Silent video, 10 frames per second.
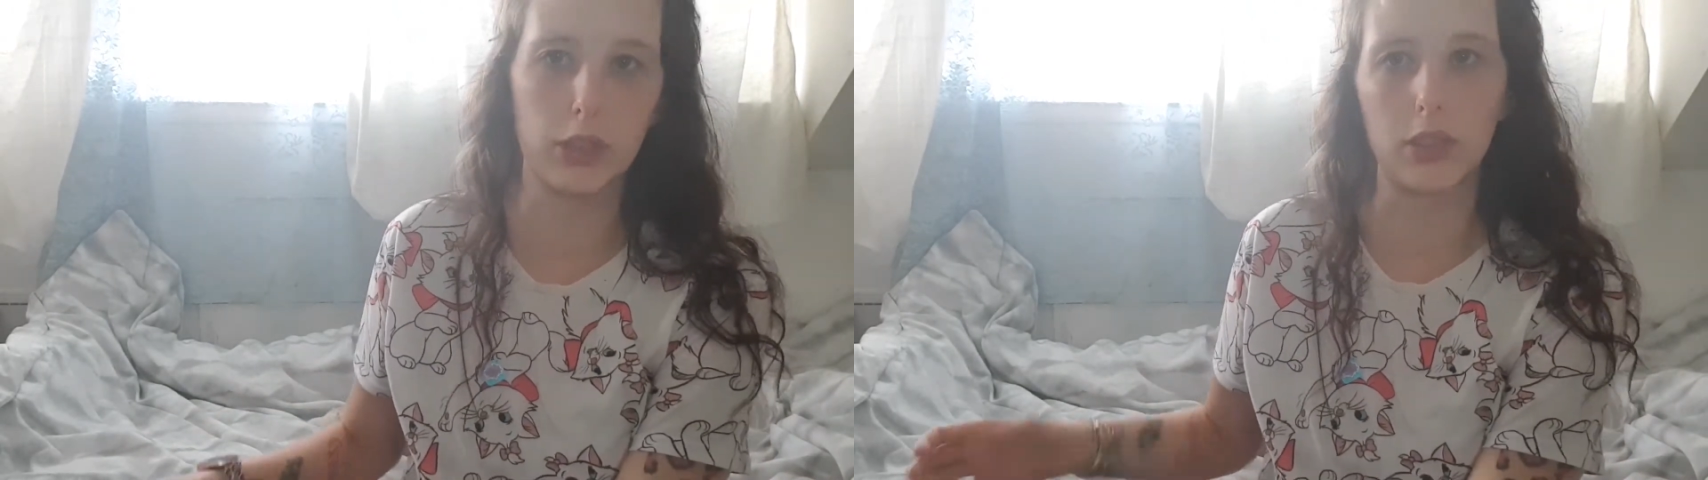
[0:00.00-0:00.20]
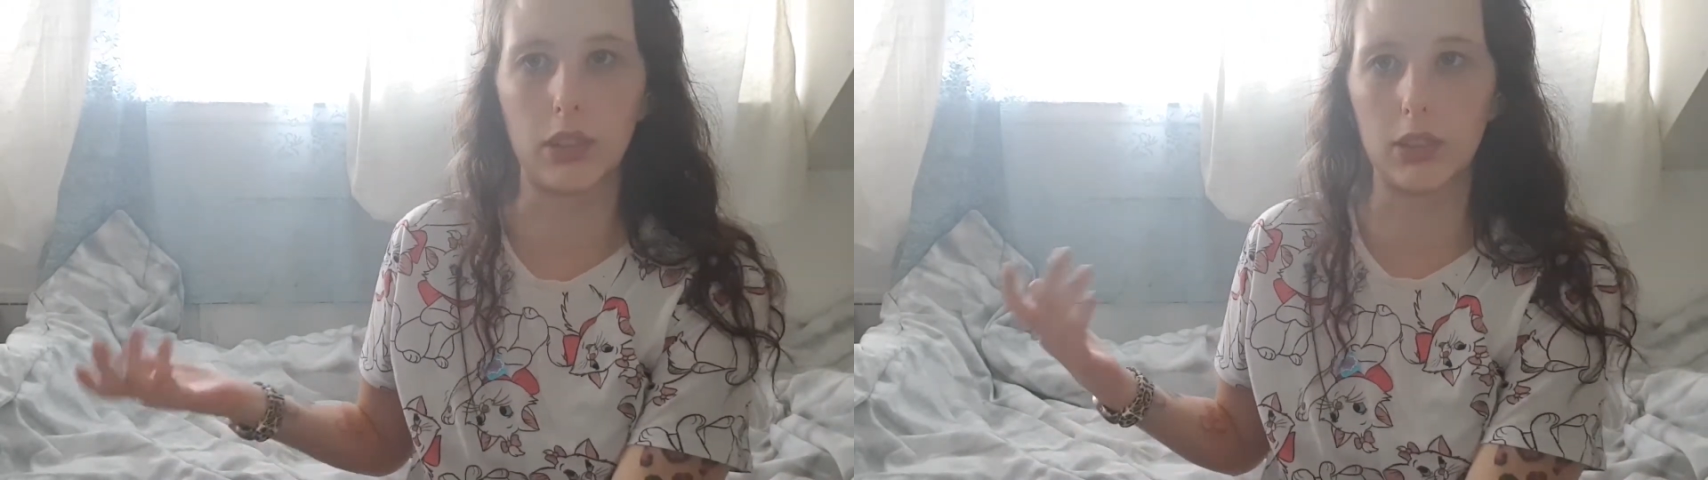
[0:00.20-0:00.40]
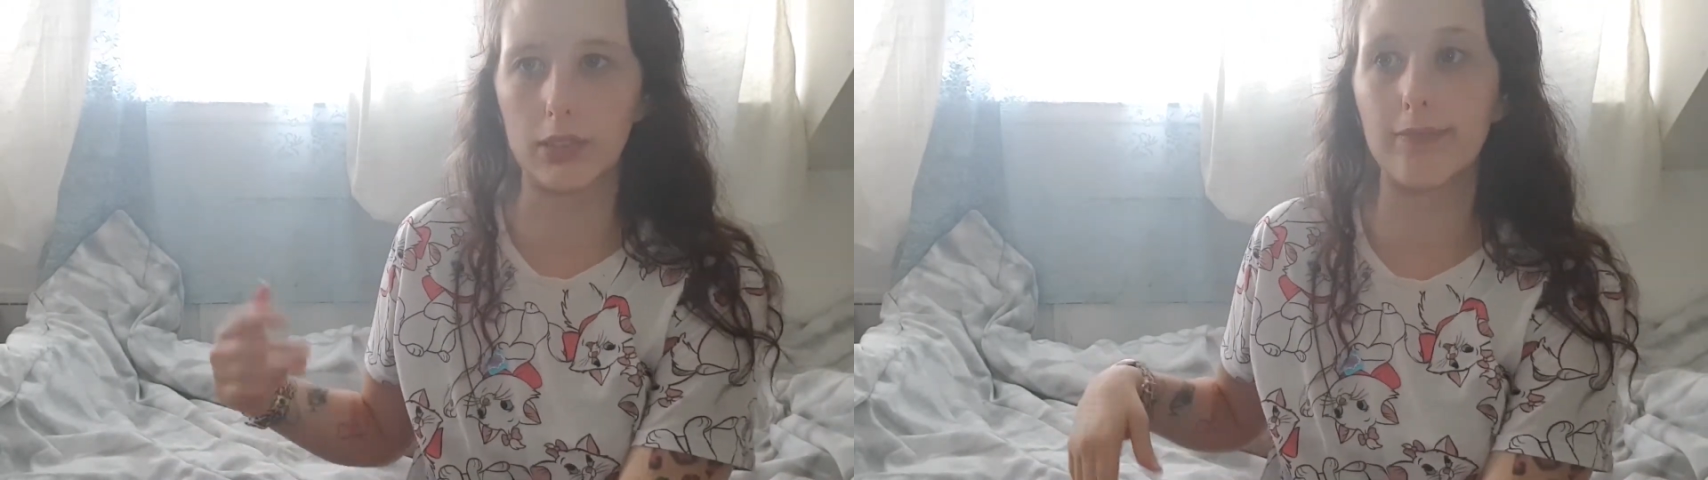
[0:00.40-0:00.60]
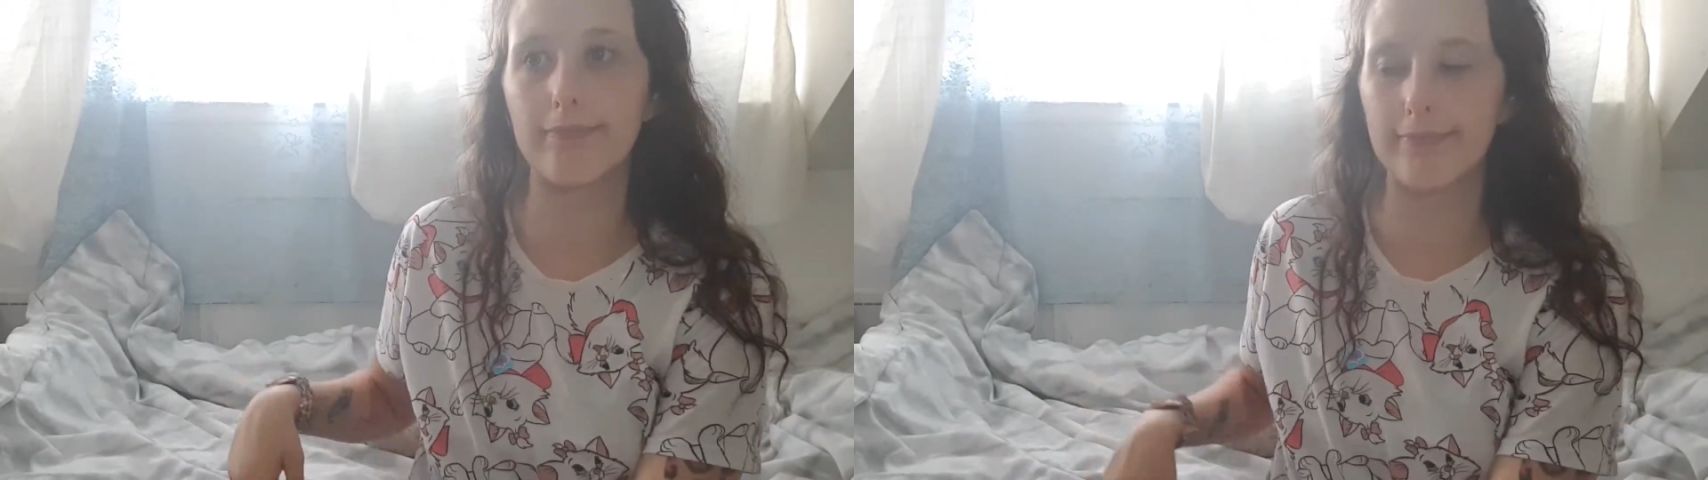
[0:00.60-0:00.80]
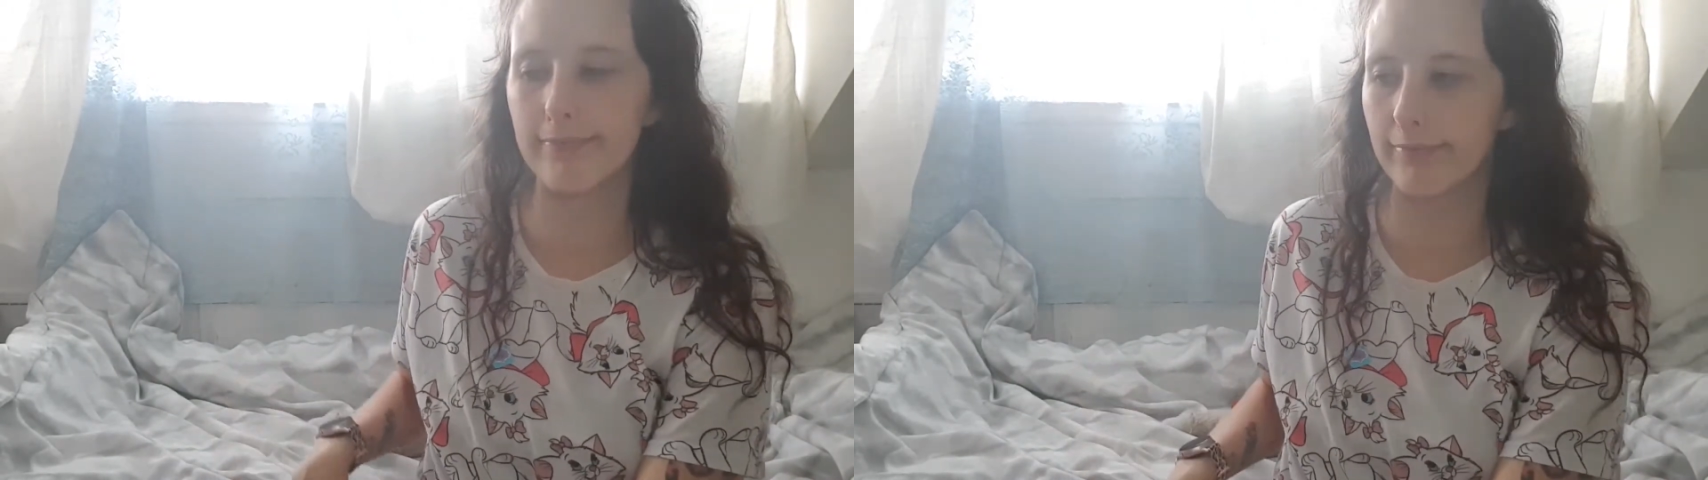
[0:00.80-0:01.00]
So,
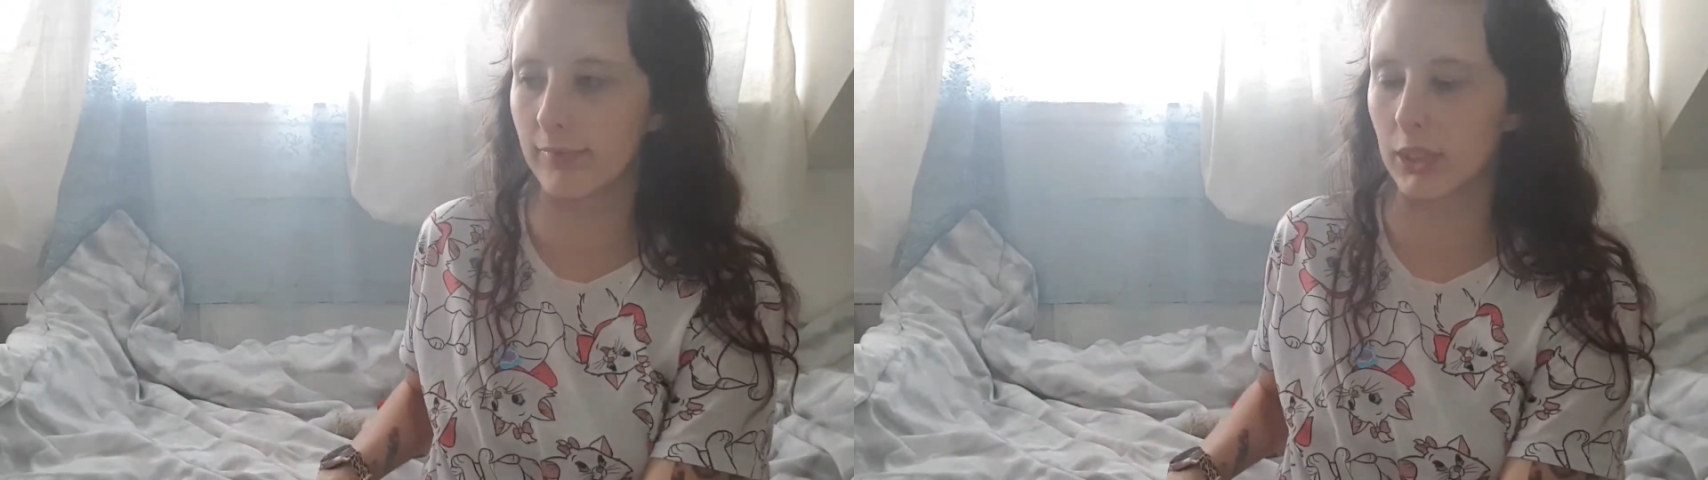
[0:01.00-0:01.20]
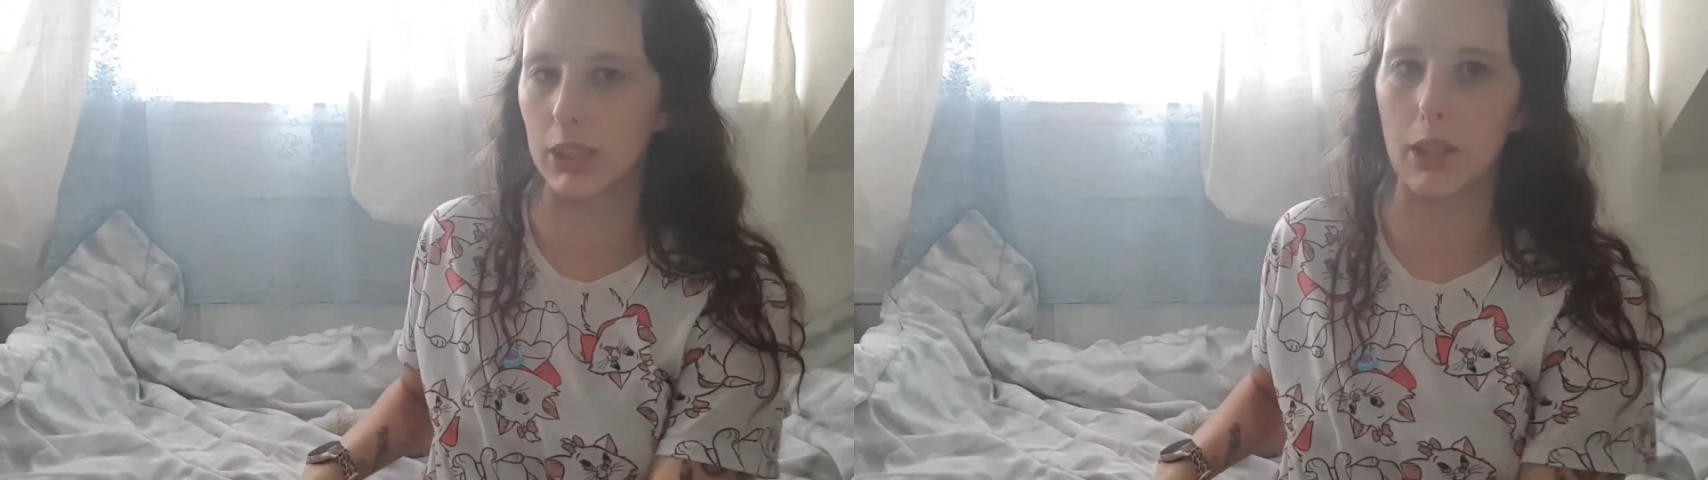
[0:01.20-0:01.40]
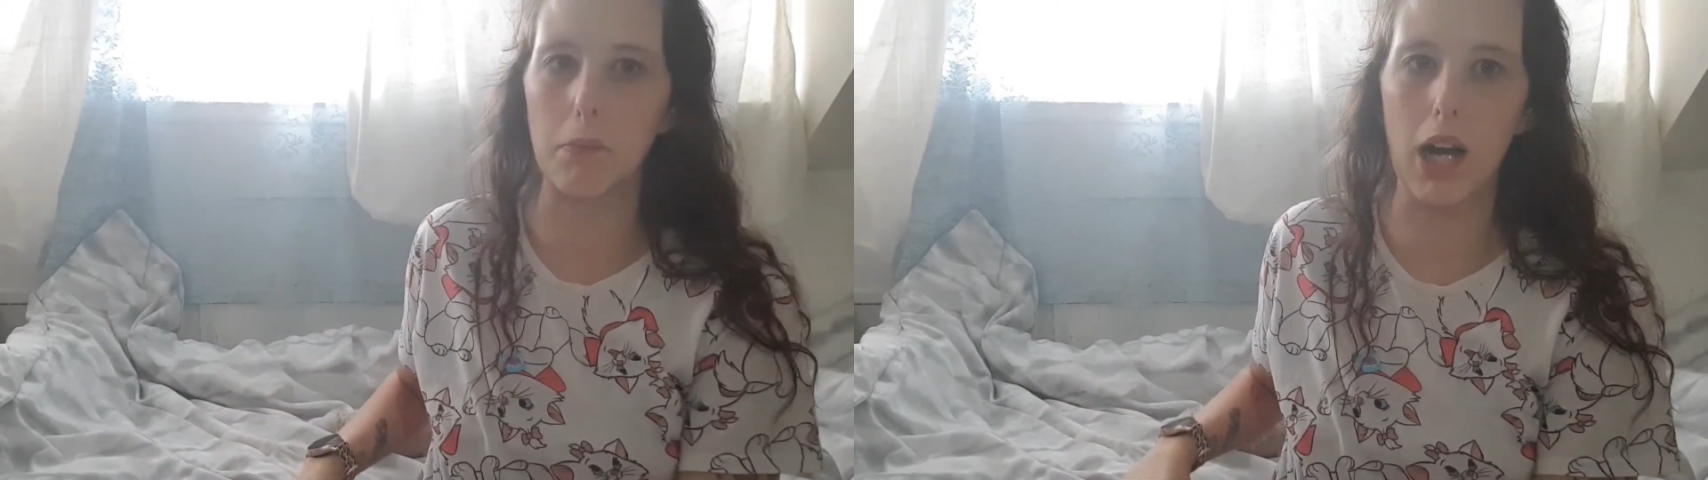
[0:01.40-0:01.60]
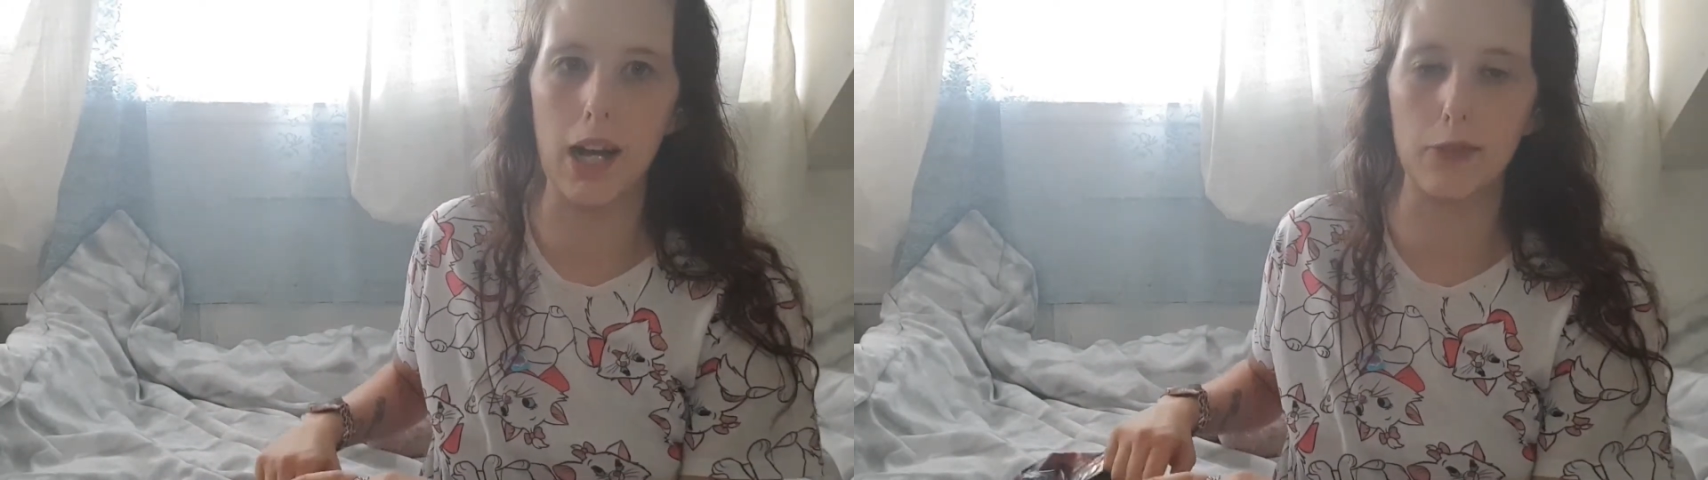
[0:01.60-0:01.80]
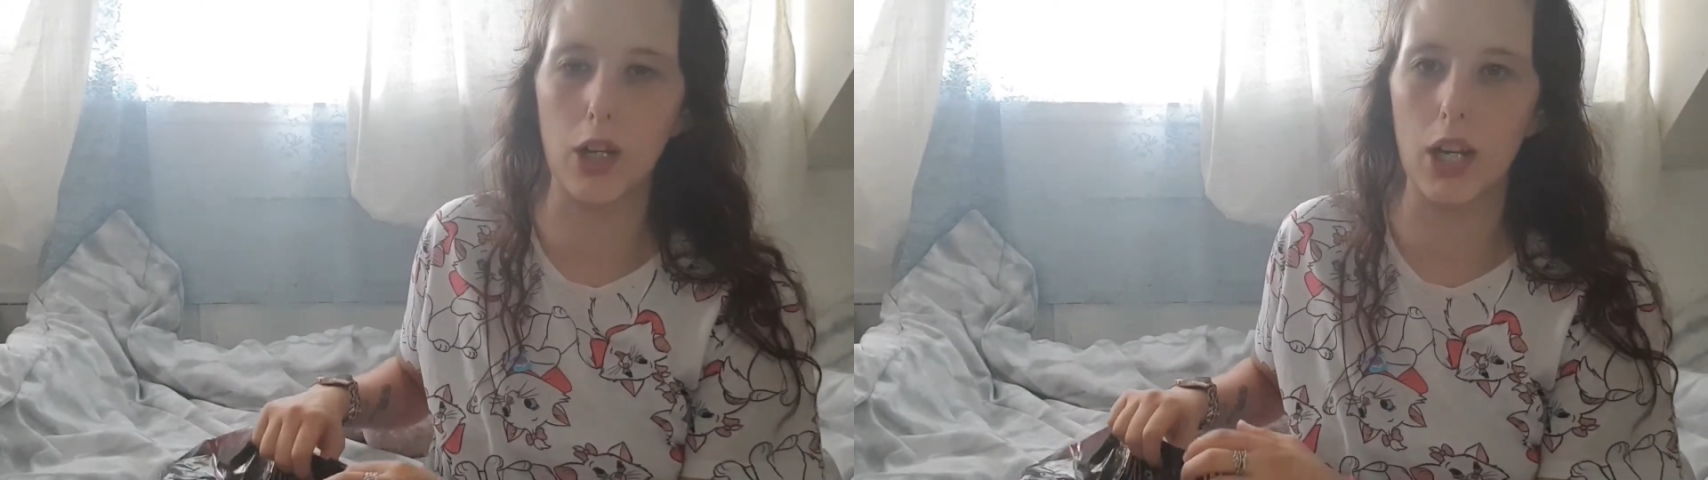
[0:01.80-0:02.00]
because
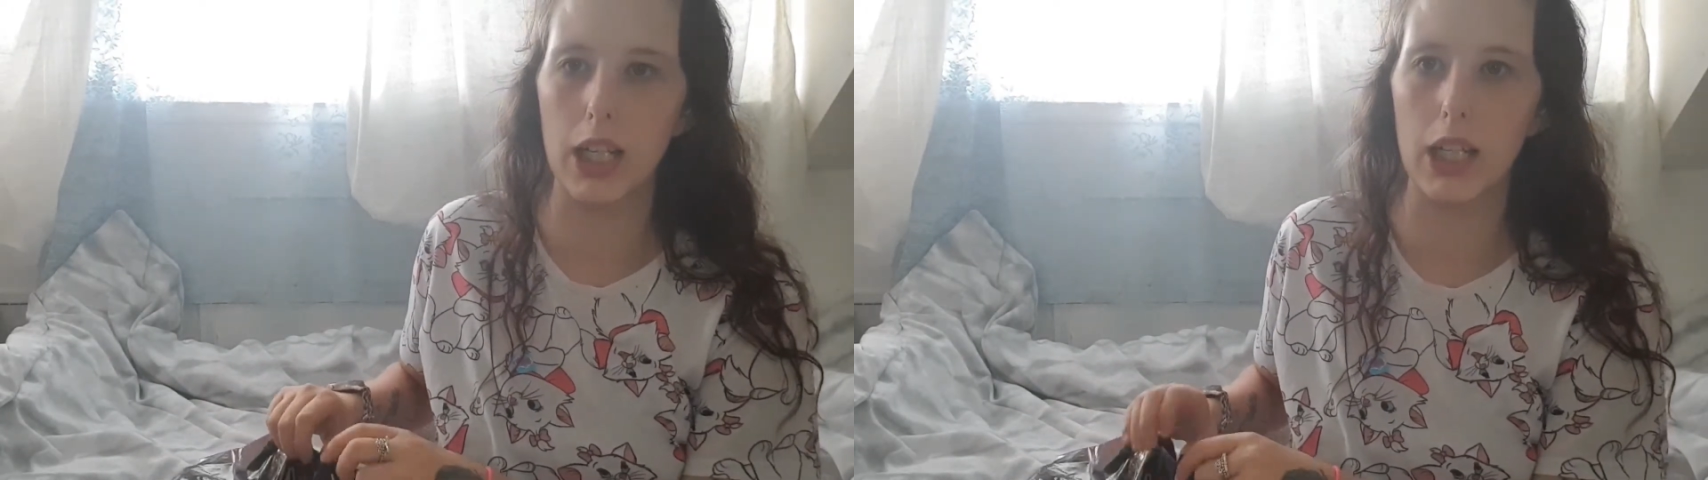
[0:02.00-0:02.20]
I've got